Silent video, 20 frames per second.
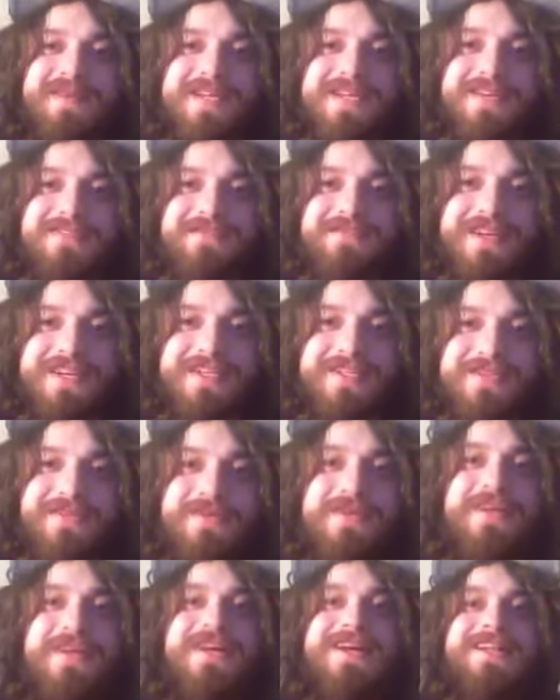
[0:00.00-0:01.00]
to come fight you?
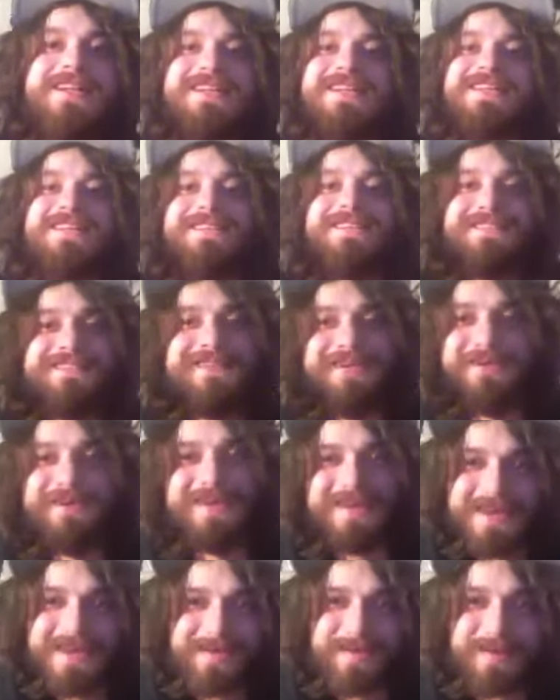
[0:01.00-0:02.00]
Like, that's not what
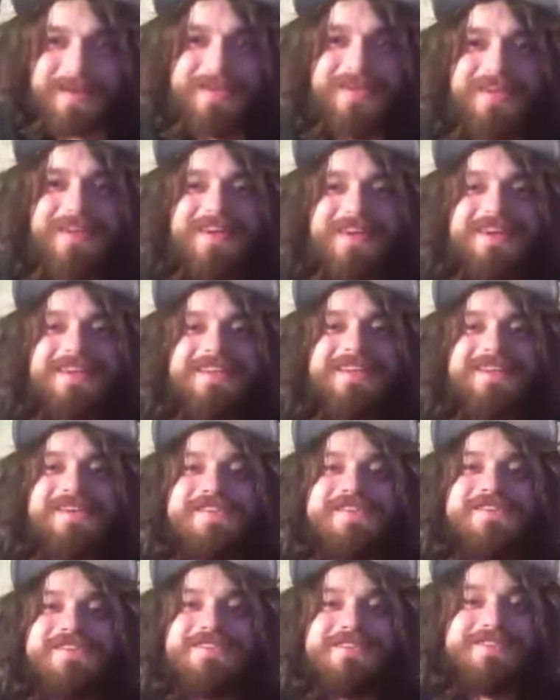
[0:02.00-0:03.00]
happened.
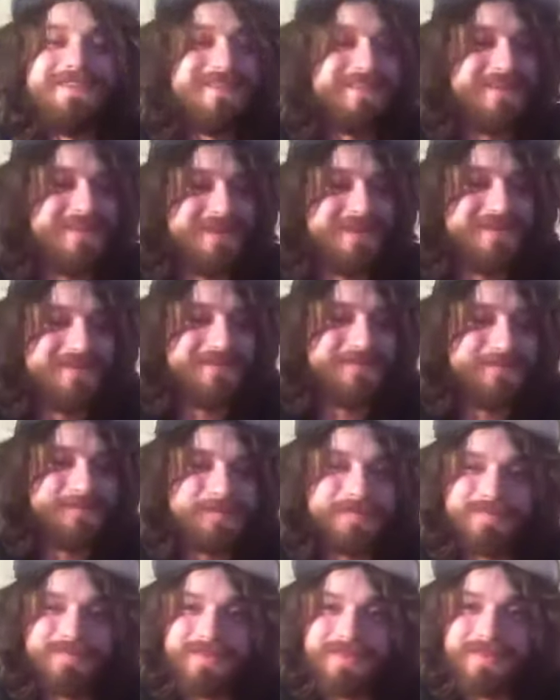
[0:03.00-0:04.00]
They
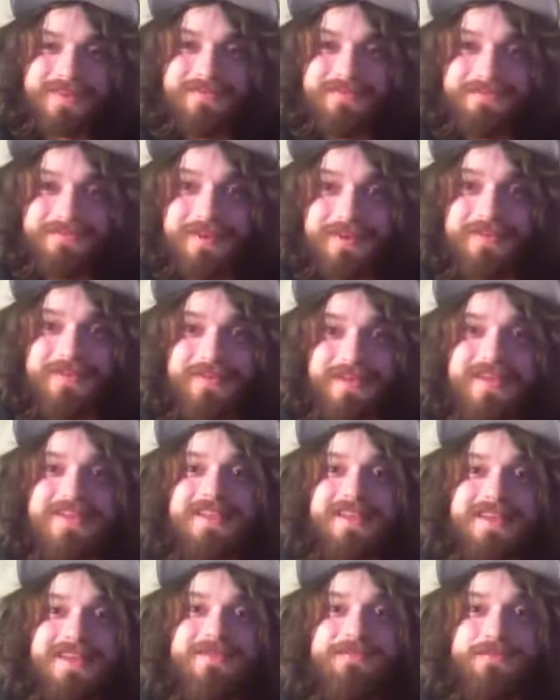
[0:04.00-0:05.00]
felt like
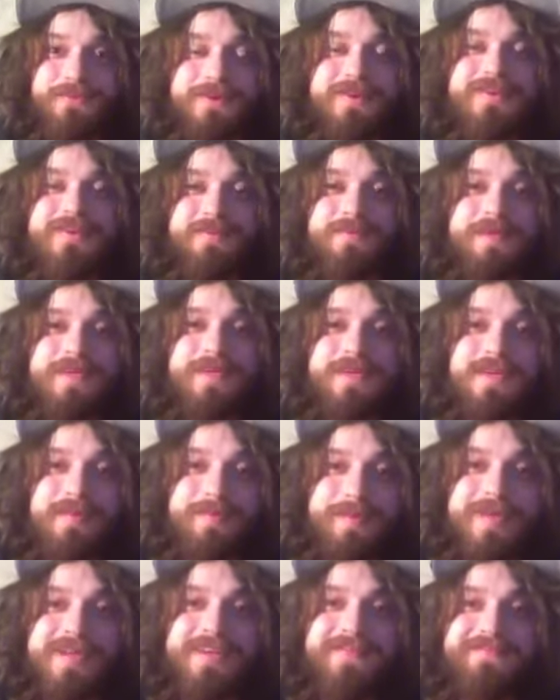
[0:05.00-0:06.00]
they wanted to be
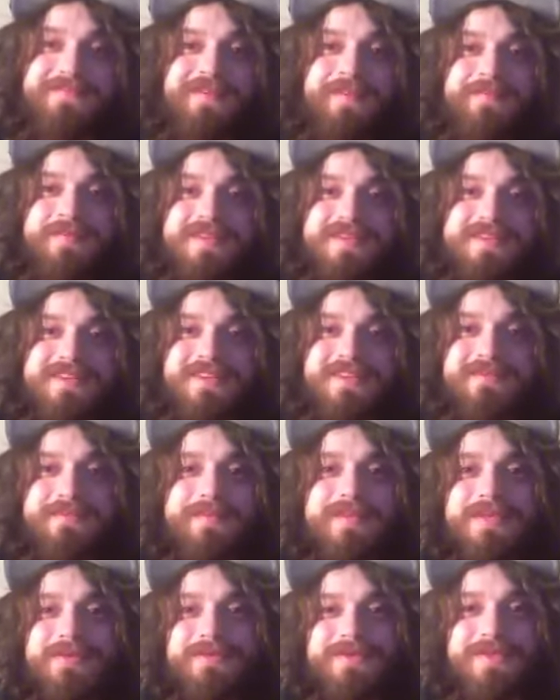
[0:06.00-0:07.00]
independent from this
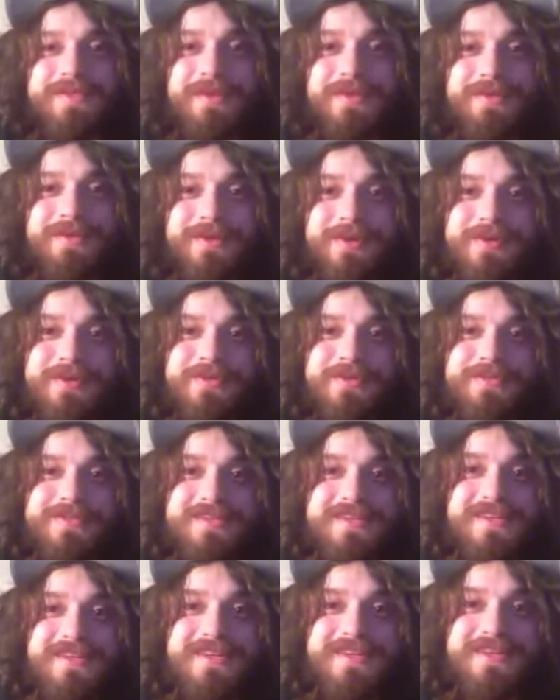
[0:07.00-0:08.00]
government that was no longer
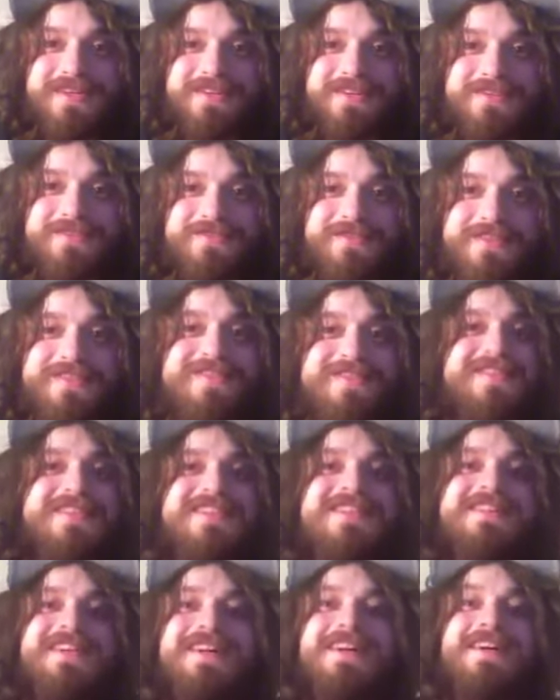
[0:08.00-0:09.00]
seeking their interests. Like,